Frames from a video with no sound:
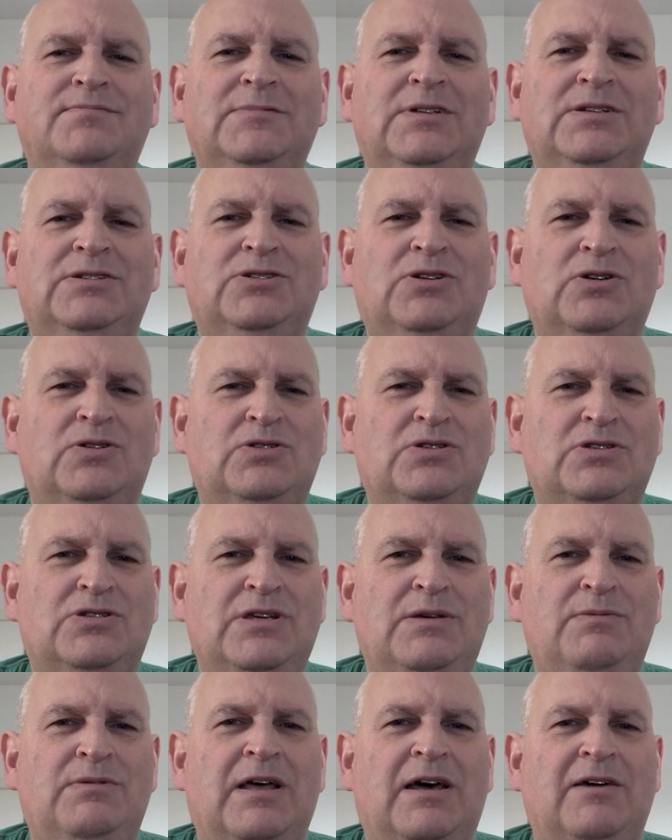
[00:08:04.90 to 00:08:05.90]
It's good to
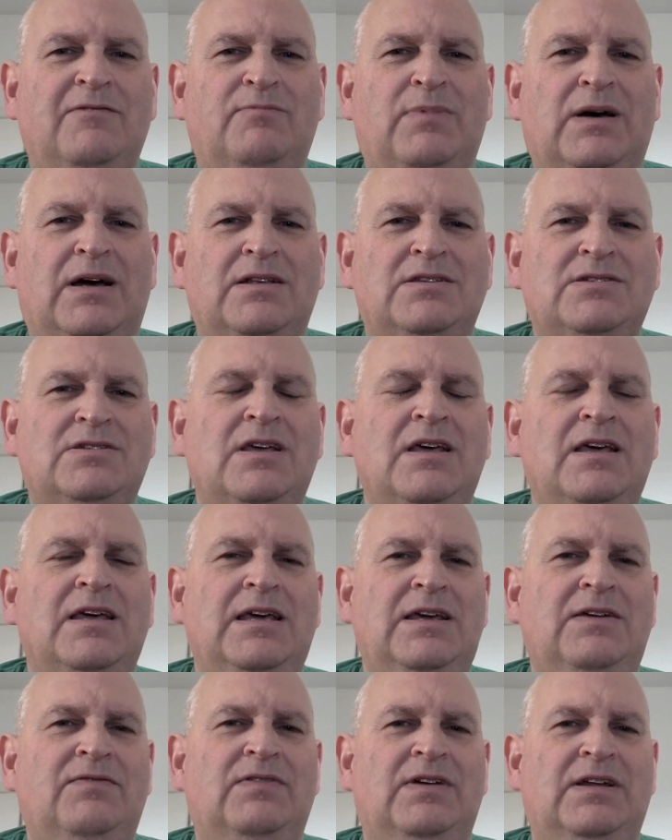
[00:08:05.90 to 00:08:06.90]
see live bands,
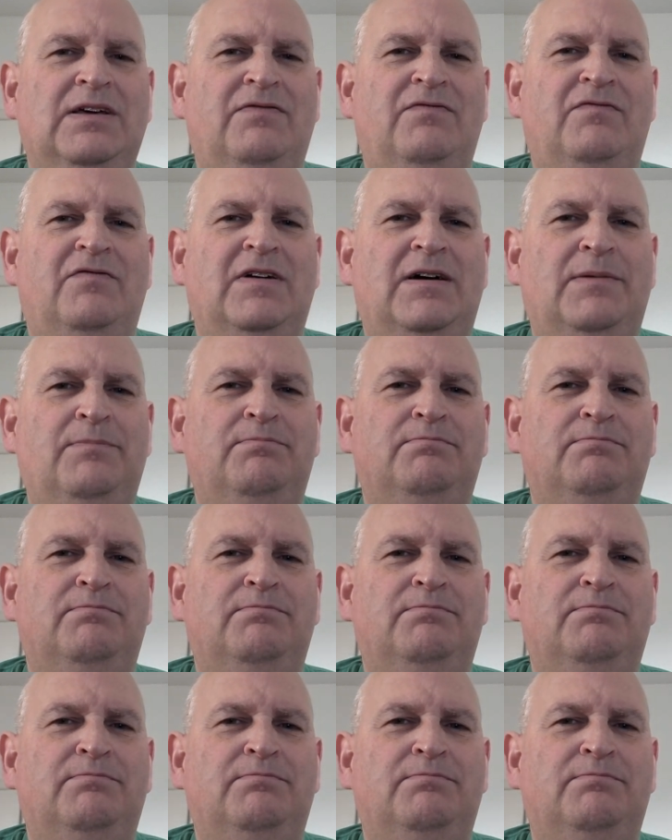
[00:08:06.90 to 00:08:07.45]
even if